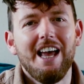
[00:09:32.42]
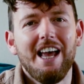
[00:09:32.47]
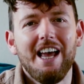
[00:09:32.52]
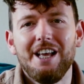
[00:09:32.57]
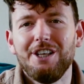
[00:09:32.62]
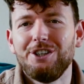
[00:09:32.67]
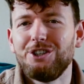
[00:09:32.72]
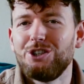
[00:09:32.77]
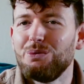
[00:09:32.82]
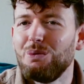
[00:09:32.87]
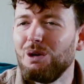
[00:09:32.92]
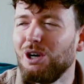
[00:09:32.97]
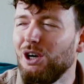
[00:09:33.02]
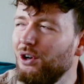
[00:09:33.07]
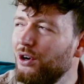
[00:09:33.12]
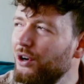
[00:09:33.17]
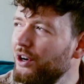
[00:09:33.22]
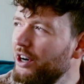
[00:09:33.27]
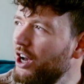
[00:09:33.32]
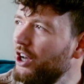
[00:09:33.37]
and you will
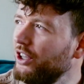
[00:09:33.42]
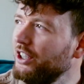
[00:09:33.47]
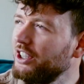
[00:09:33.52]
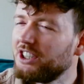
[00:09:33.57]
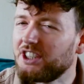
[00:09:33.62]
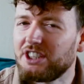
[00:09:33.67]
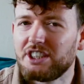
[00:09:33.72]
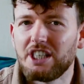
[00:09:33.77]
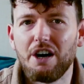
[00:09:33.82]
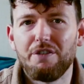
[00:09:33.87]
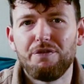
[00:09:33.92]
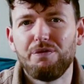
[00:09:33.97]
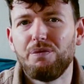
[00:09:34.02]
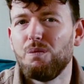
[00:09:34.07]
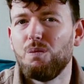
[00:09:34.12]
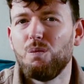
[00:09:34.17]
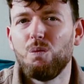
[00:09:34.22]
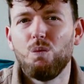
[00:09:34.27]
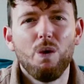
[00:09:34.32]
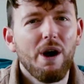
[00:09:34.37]
learn all this stuff
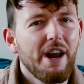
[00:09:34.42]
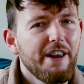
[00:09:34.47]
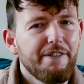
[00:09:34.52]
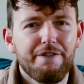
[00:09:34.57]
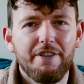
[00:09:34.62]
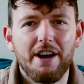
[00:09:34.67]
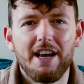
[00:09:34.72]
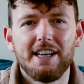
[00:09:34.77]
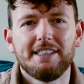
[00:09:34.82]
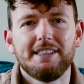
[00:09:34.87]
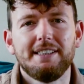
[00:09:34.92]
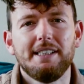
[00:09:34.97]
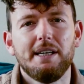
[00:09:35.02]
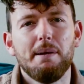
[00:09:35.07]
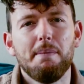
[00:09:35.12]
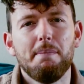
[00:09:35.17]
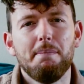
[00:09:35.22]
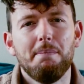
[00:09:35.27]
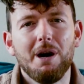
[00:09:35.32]
way faster.